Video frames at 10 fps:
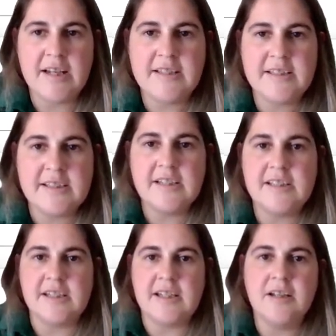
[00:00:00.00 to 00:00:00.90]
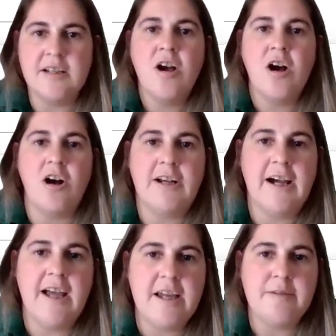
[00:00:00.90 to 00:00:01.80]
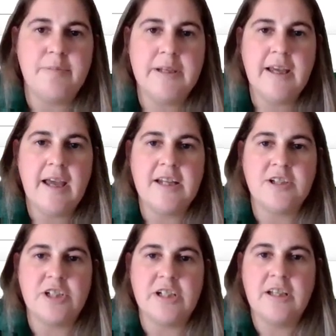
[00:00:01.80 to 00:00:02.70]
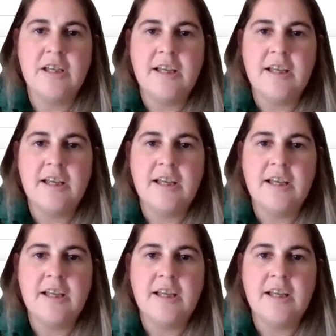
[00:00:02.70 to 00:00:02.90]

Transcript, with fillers: it's sitting on our AP aging.